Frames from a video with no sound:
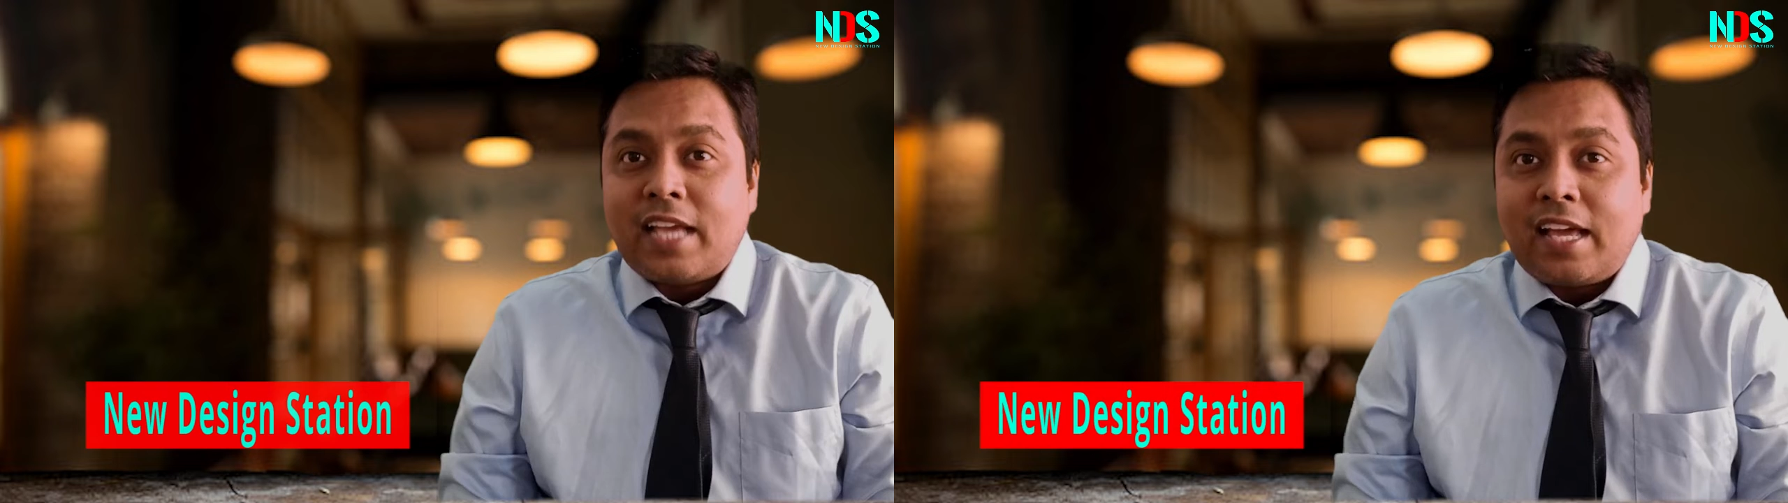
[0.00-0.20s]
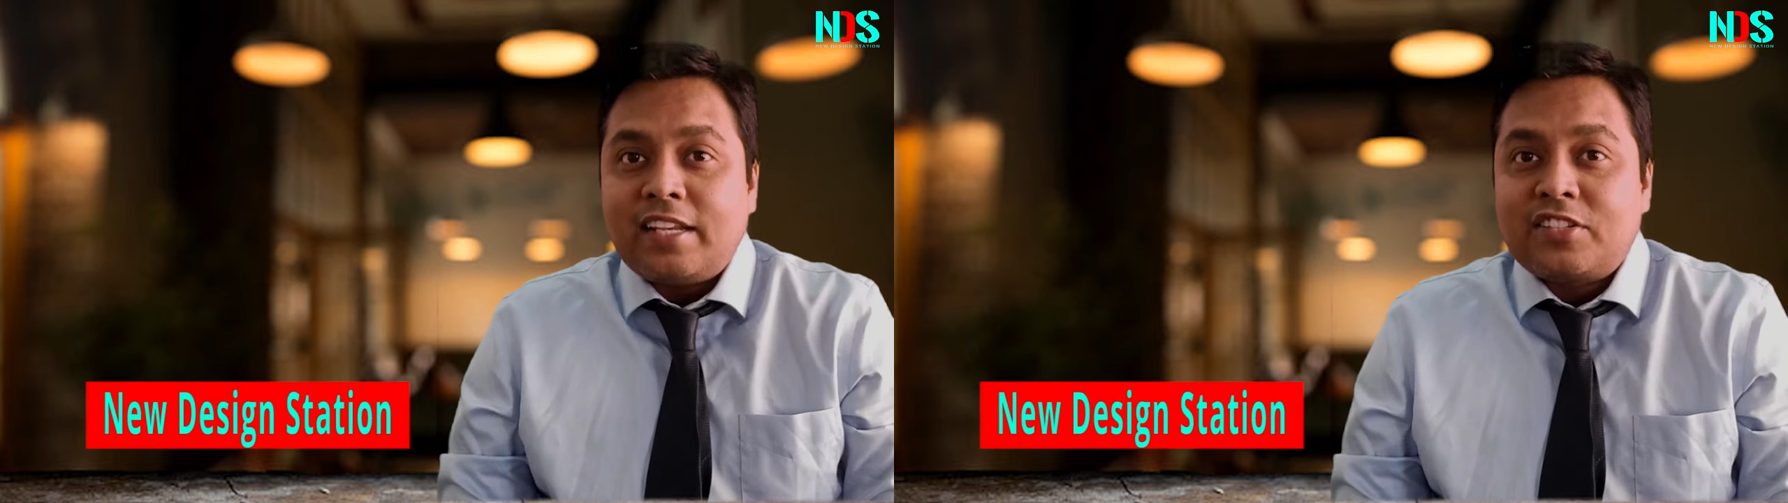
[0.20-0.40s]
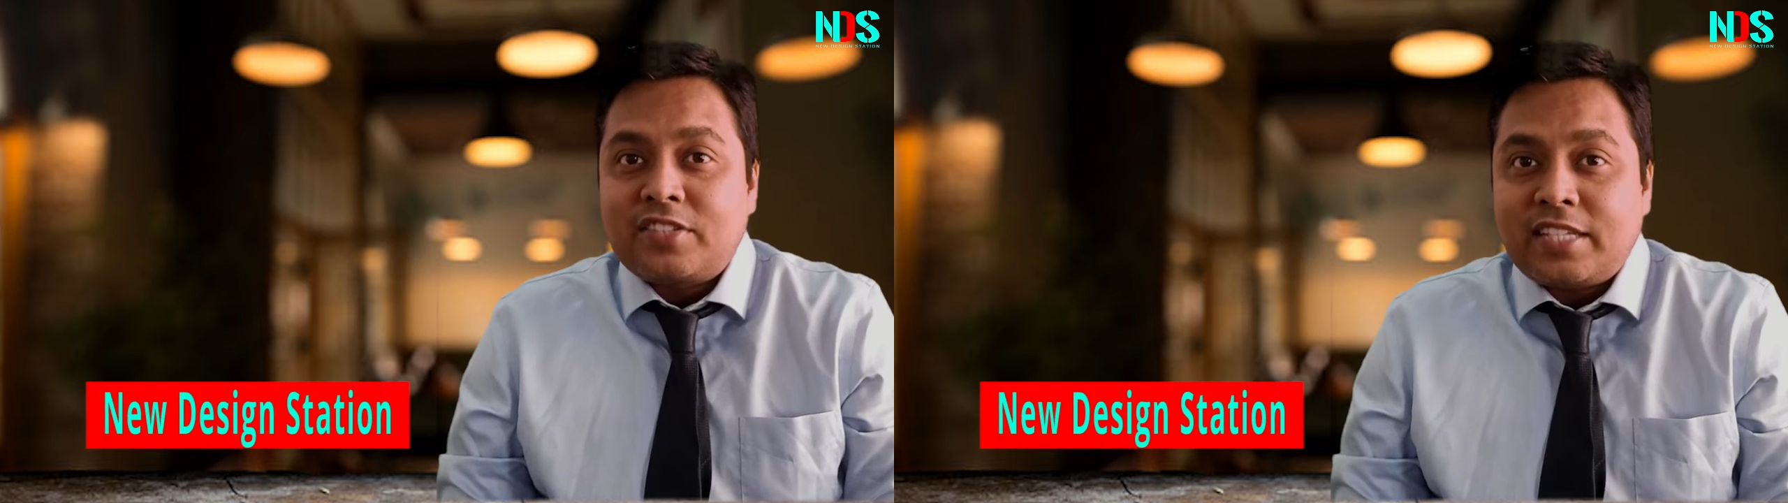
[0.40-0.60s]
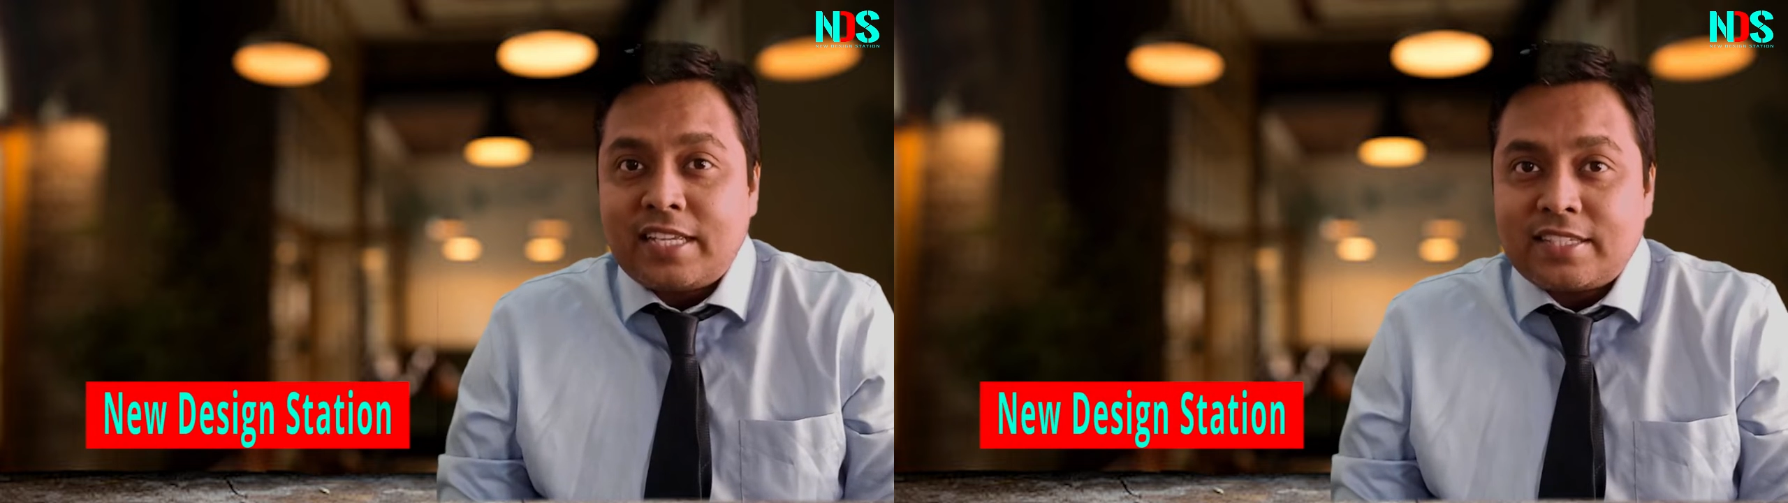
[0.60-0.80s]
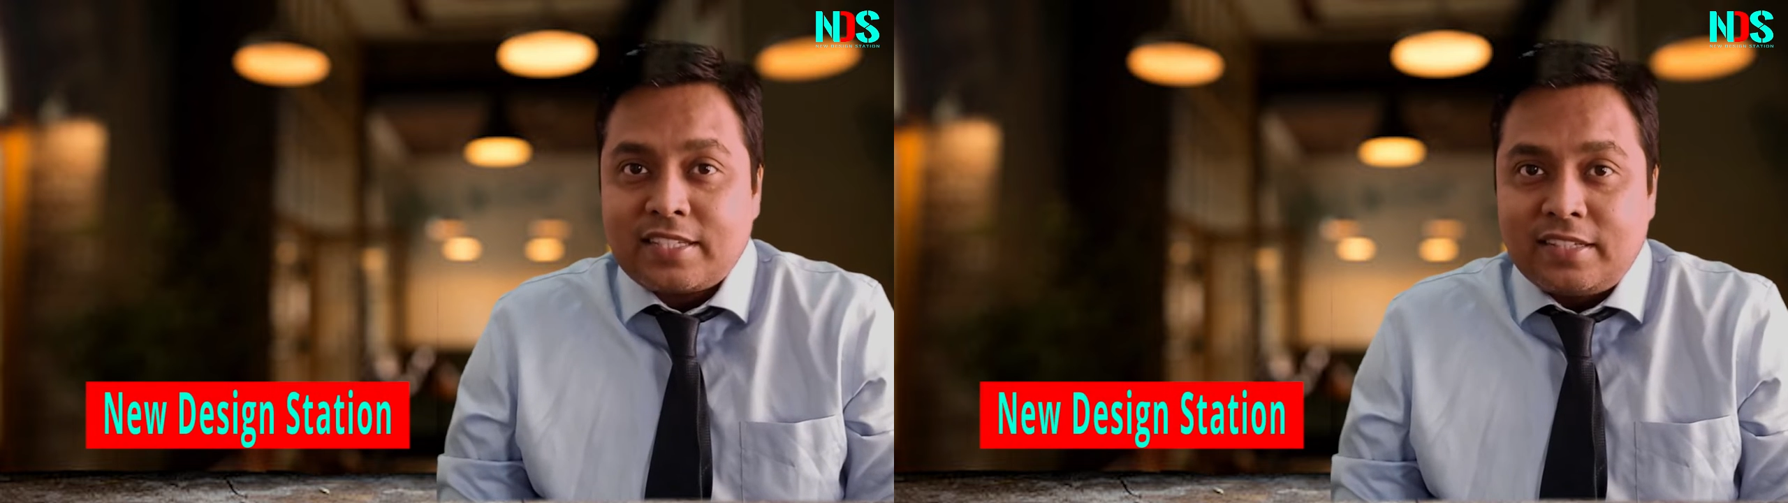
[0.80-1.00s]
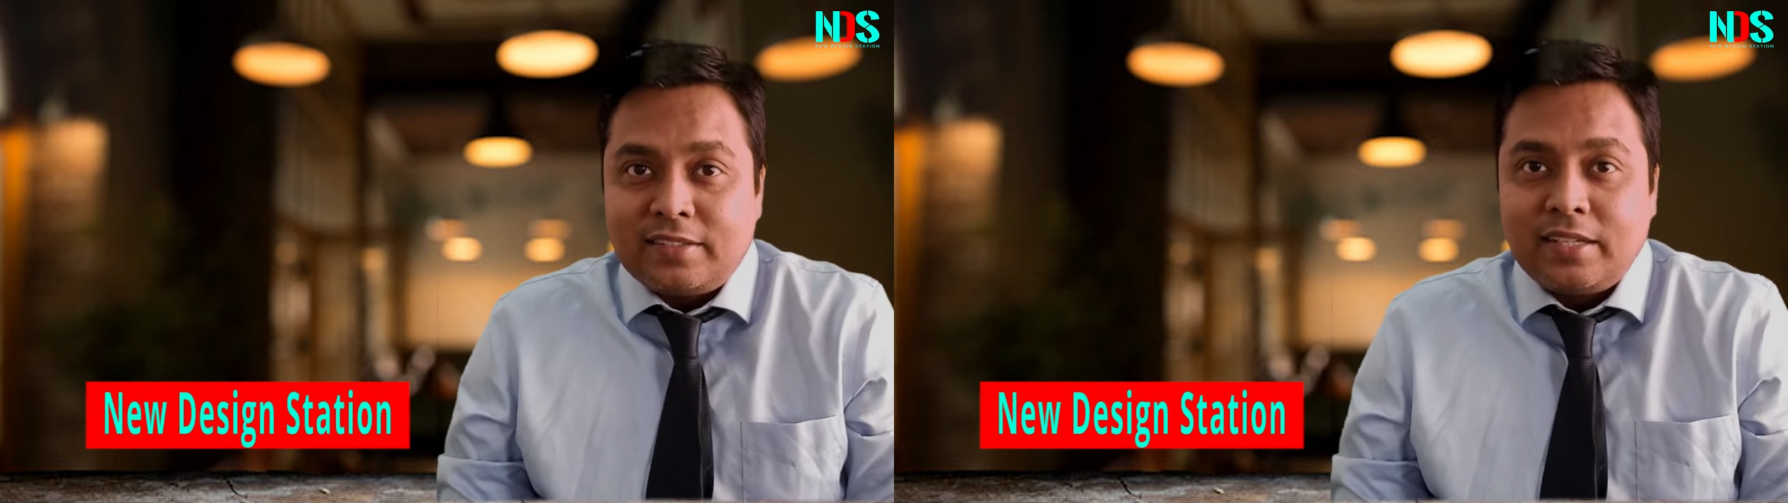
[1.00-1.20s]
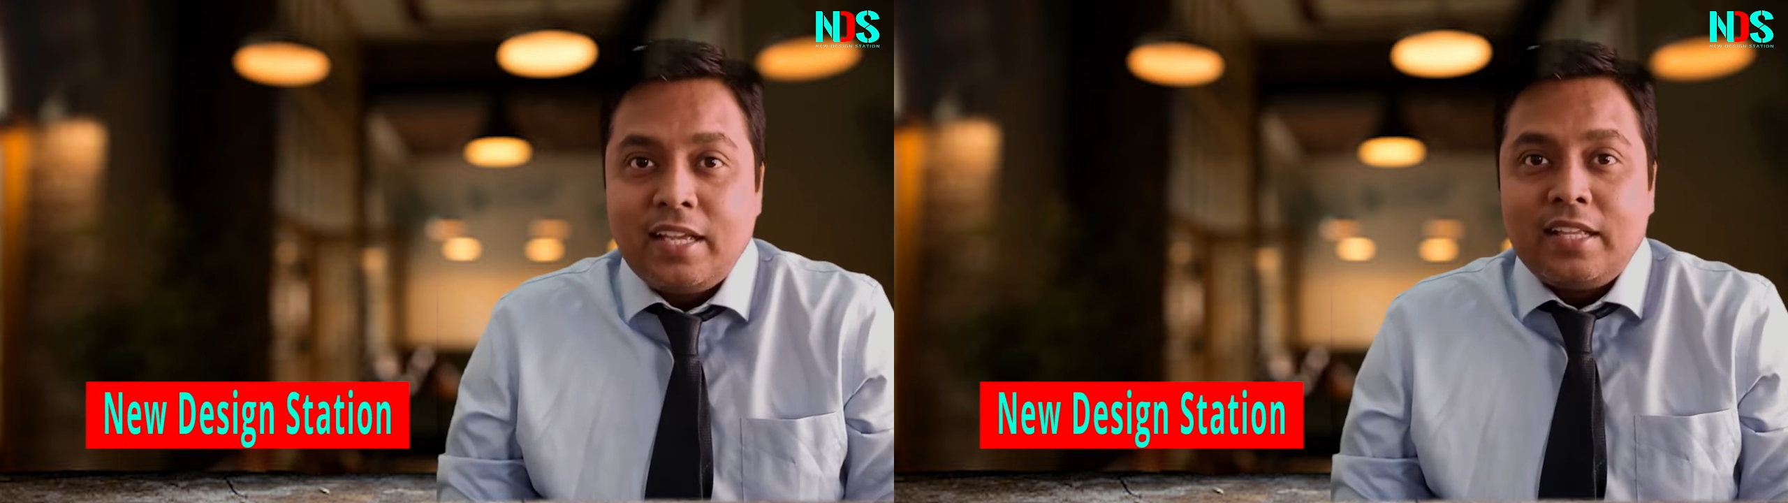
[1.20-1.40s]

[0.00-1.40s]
Design Station.